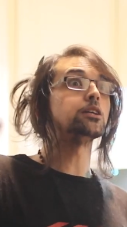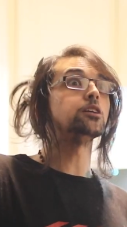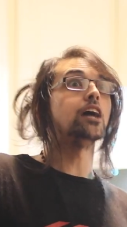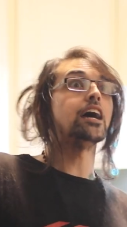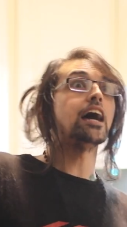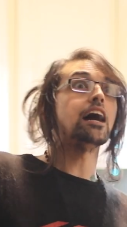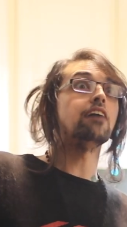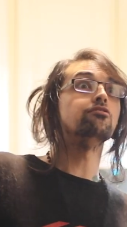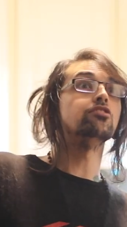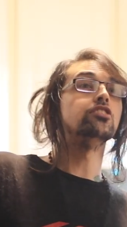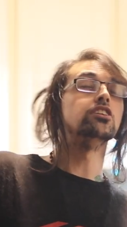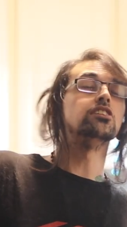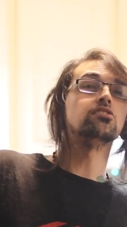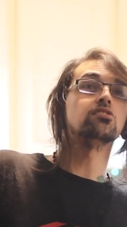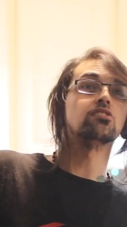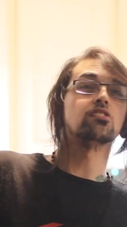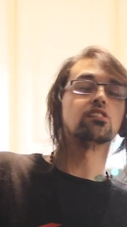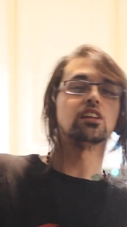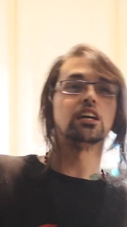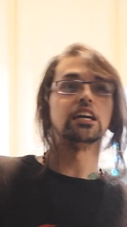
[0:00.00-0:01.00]
have
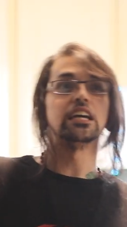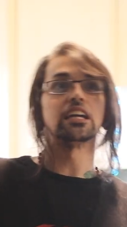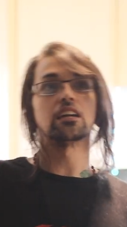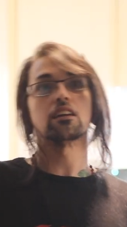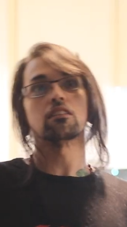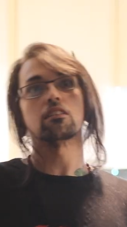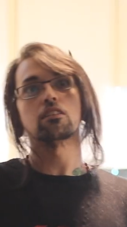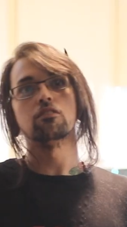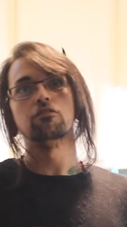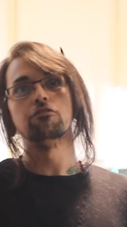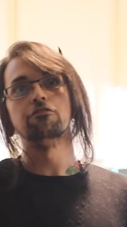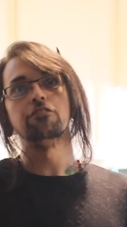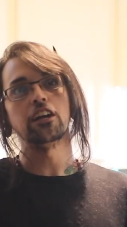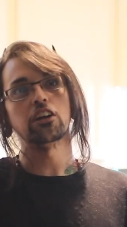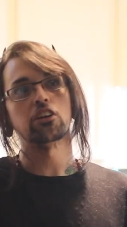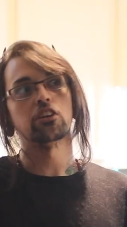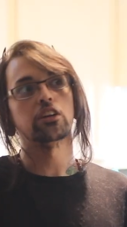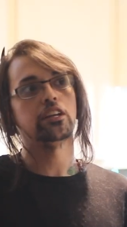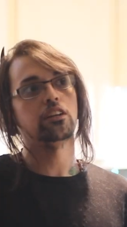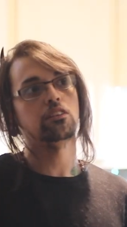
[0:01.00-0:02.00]
this, like,
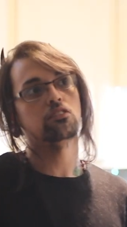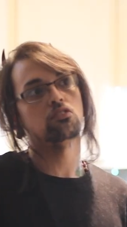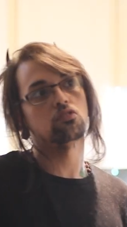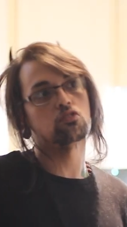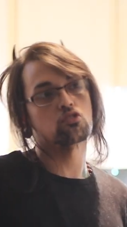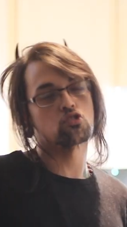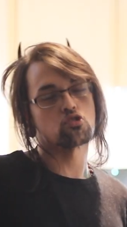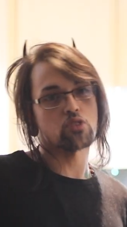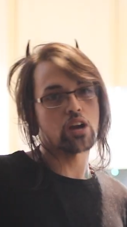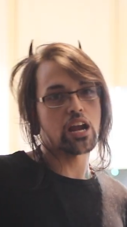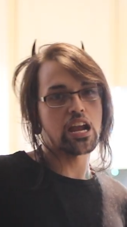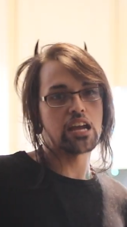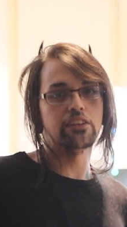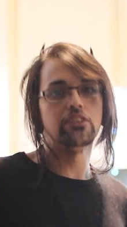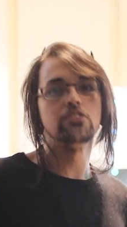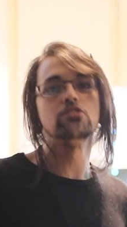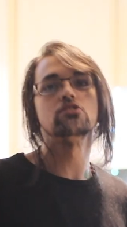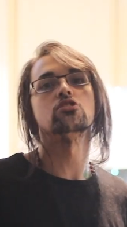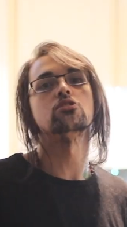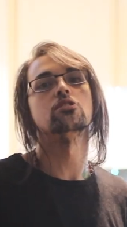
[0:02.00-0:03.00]
very
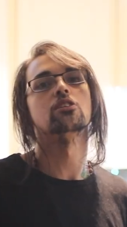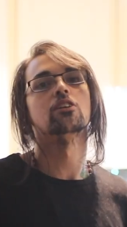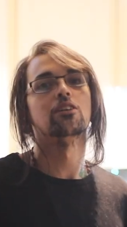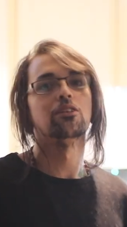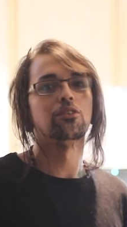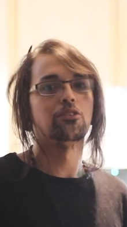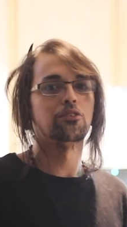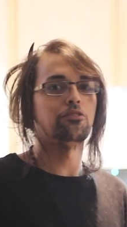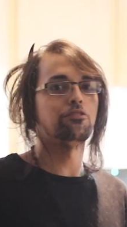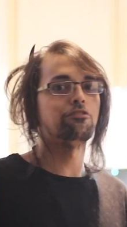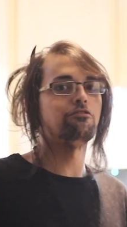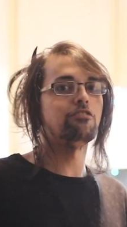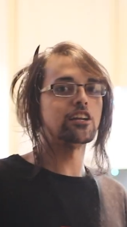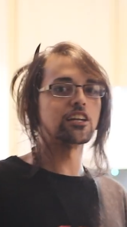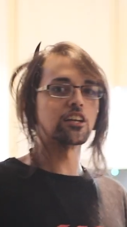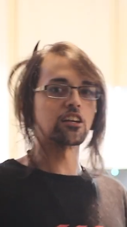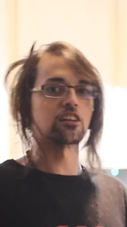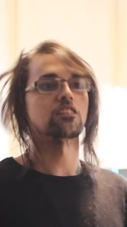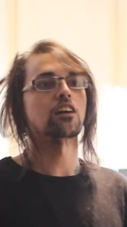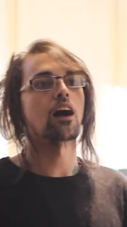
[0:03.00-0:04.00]
strange
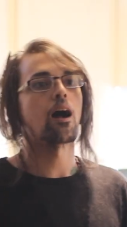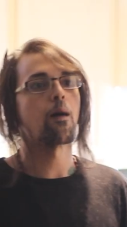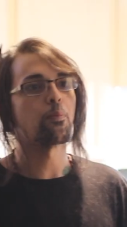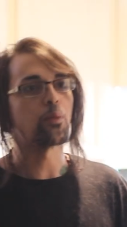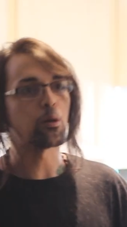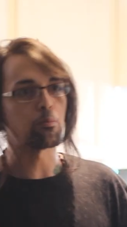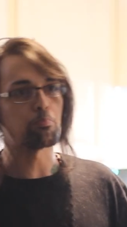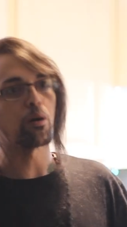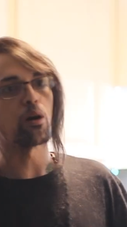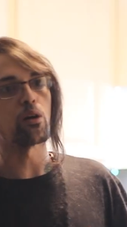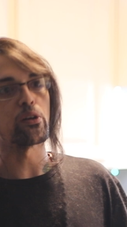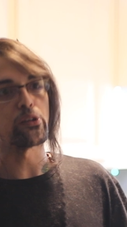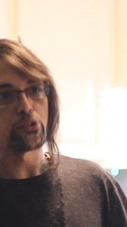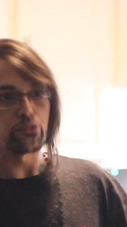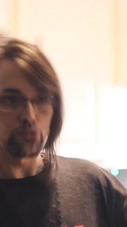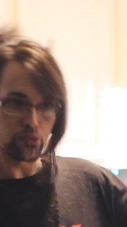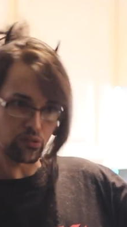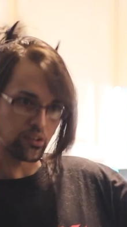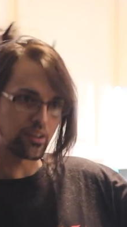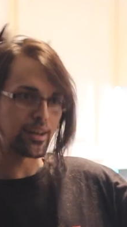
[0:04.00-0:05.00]
finger on the
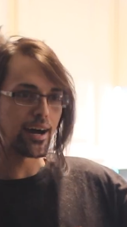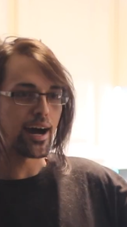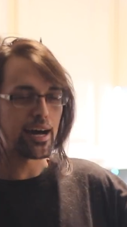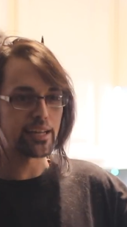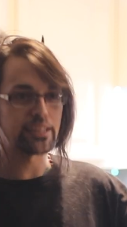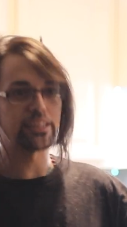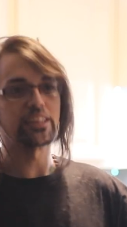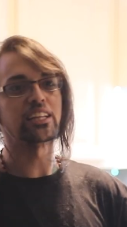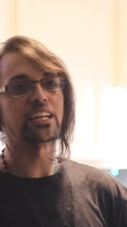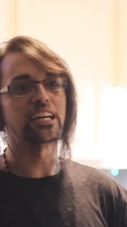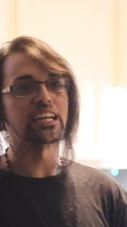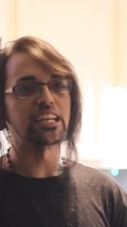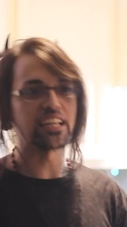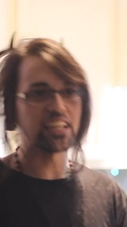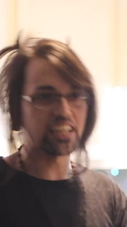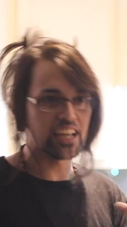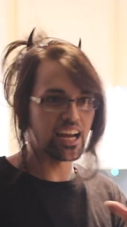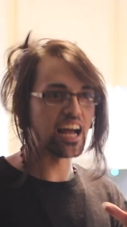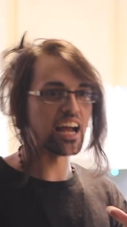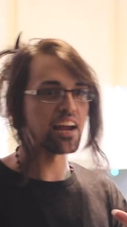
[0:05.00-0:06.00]
pulse,
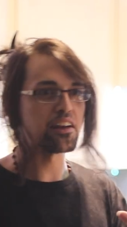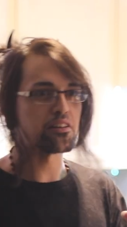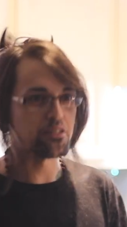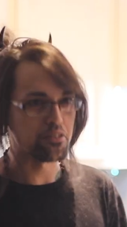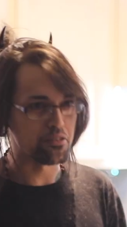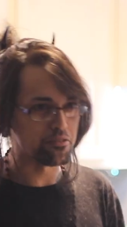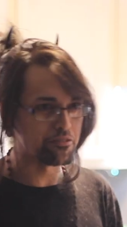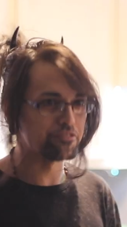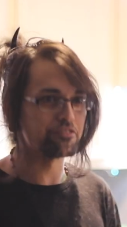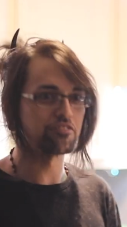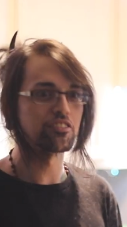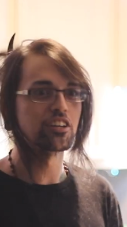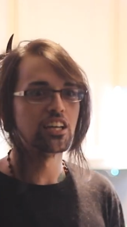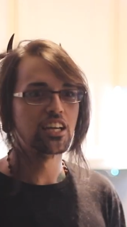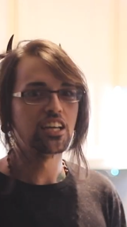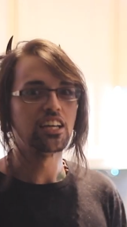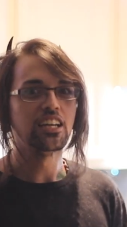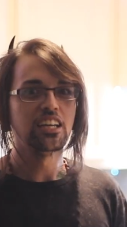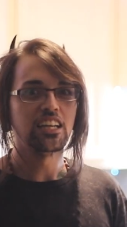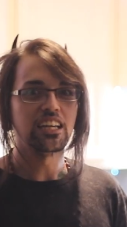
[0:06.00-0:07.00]
godlike kind of
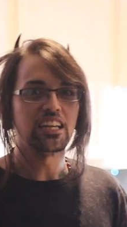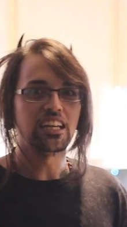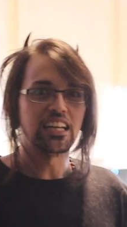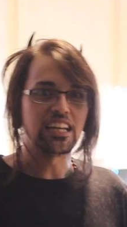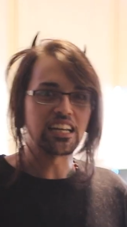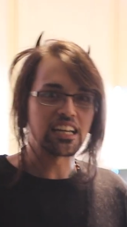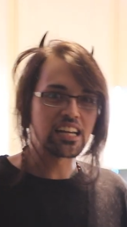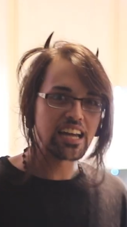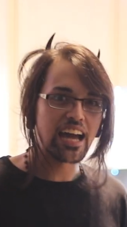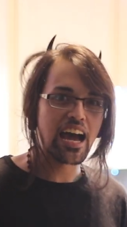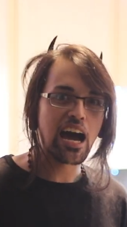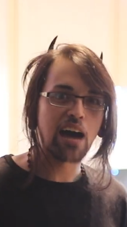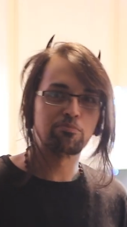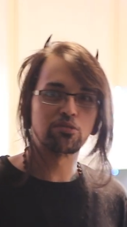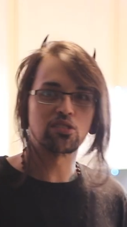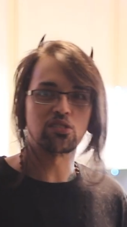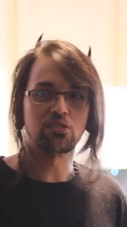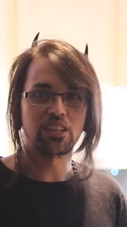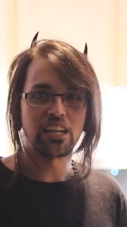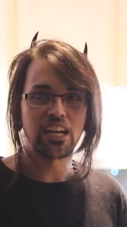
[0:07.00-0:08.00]

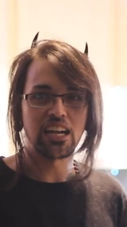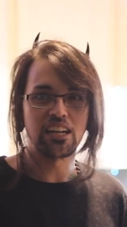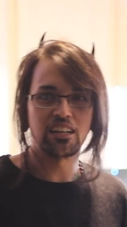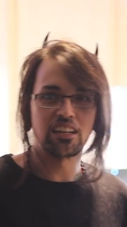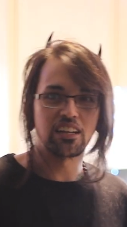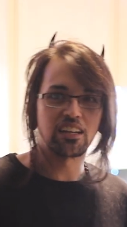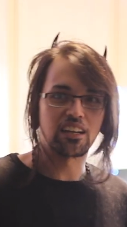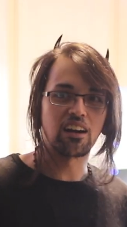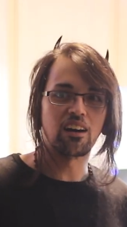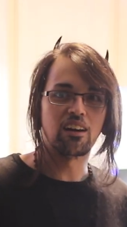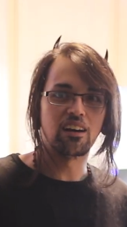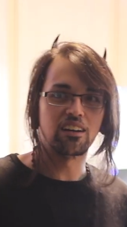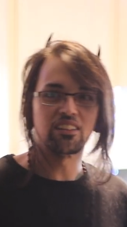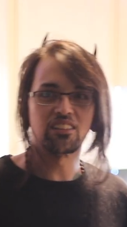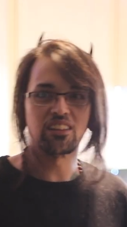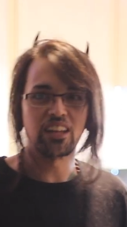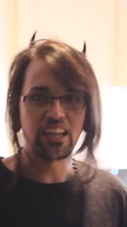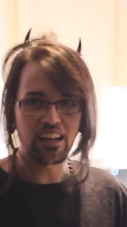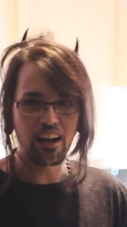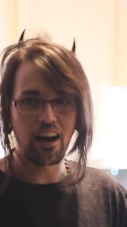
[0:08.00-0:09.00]
encapsulating,
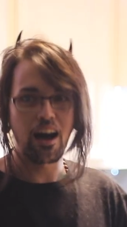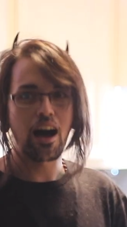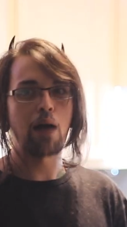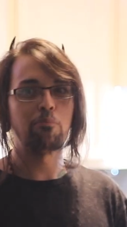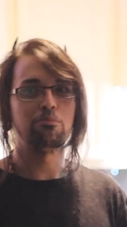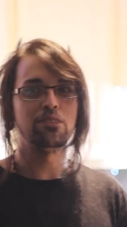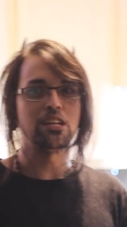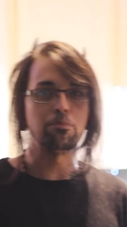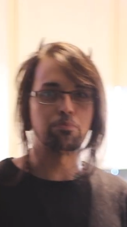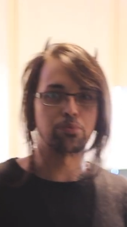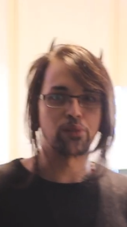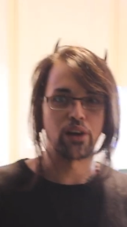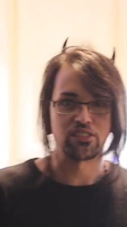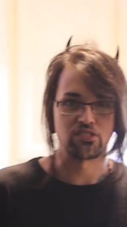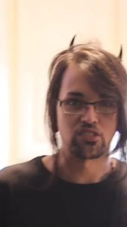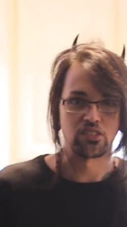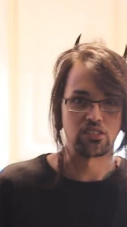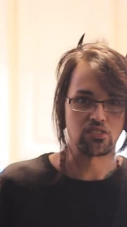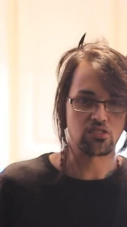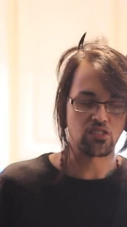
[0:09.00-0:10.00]
like,
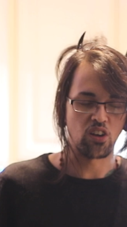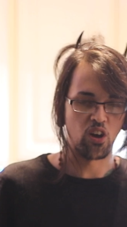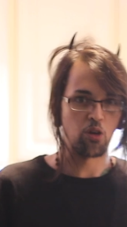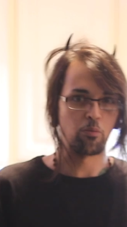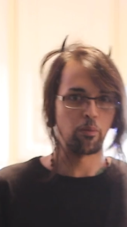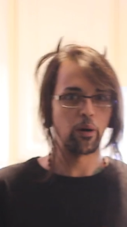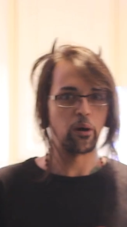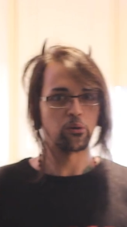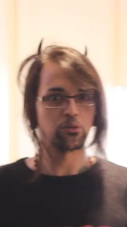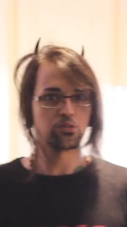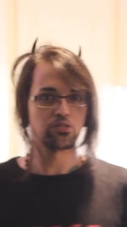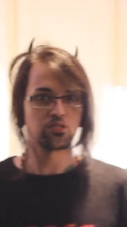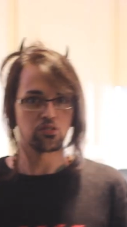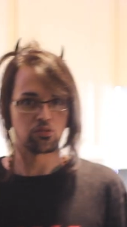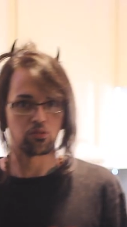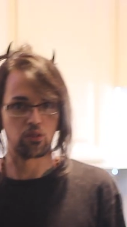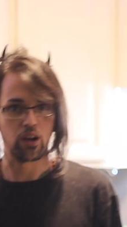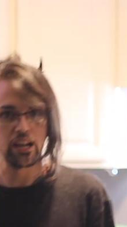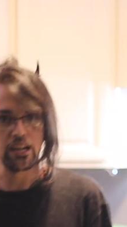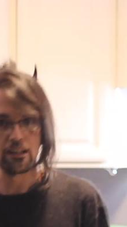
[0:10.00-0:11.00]
omnipresence
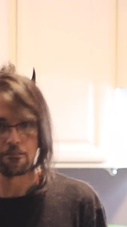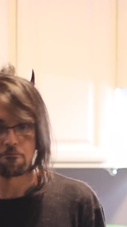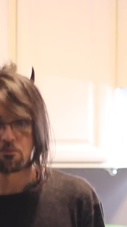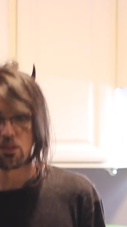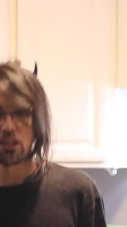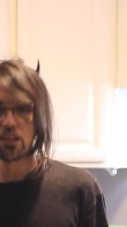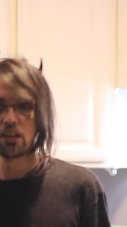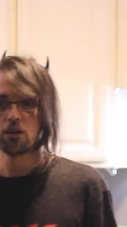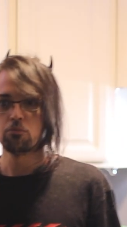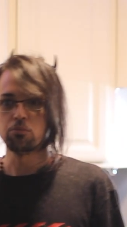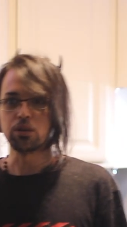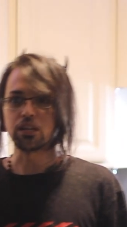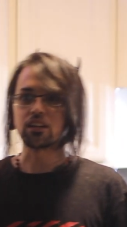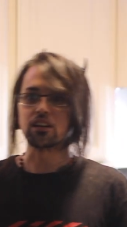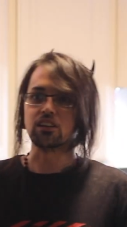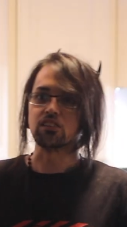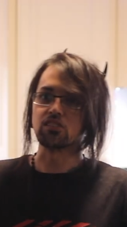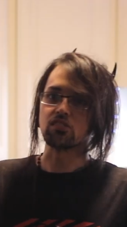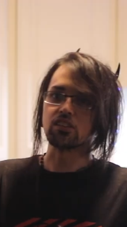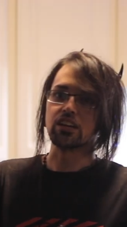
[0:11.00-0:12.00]
almost, right?
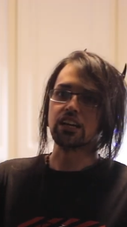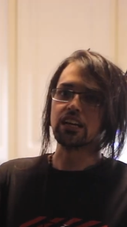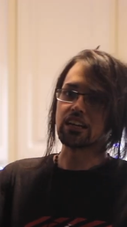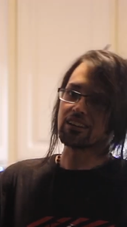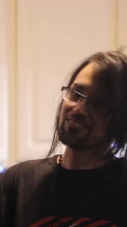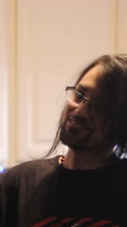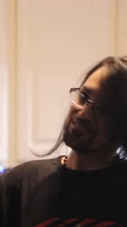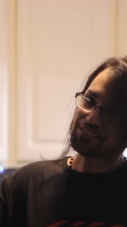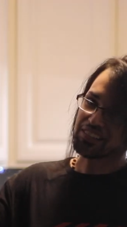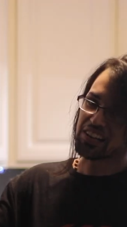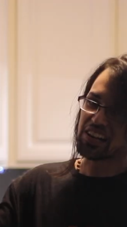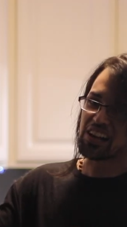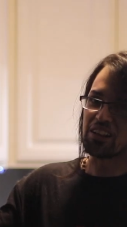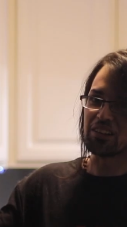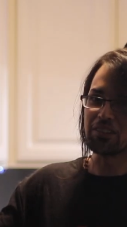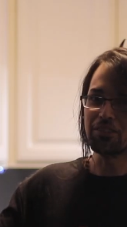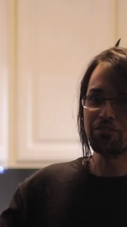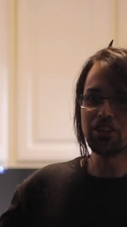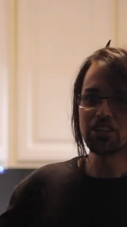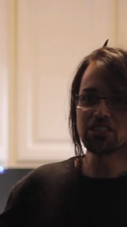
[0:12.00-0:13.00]
Because, like,
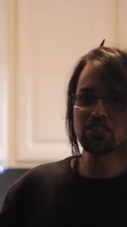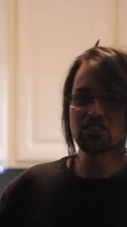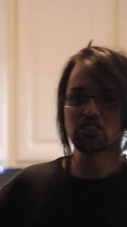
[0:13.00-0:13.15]
all of a